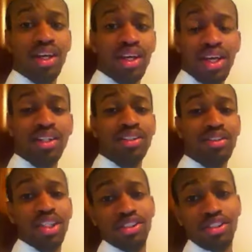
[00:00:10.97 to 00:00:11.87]
He also
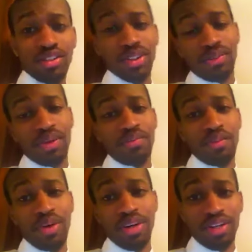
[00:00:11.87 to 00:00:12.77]
introduced some of the
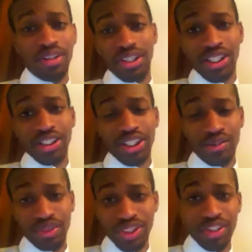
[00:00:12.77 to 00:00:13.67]
familiar notation
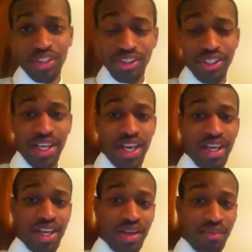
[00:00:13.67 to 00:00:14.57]
that we still use today
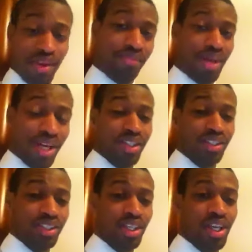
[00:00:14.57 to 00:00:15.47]
in
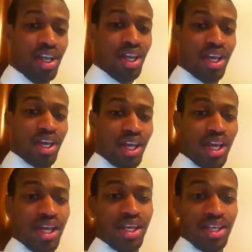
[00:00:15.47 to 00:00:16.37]
mathematics,
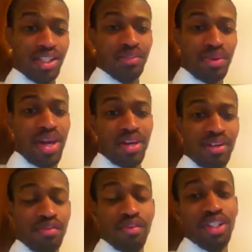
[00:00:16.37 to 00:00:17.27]
and he expanded
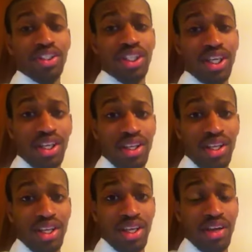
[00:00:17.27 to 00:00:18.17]
the reach in
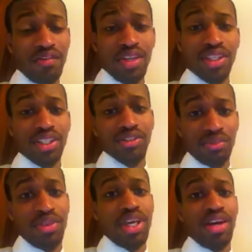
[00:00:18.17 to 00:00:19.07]
the
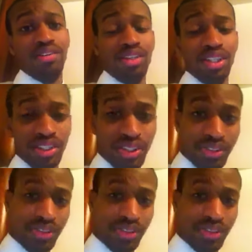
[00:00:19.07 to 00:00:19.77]
infinitesimal calculus.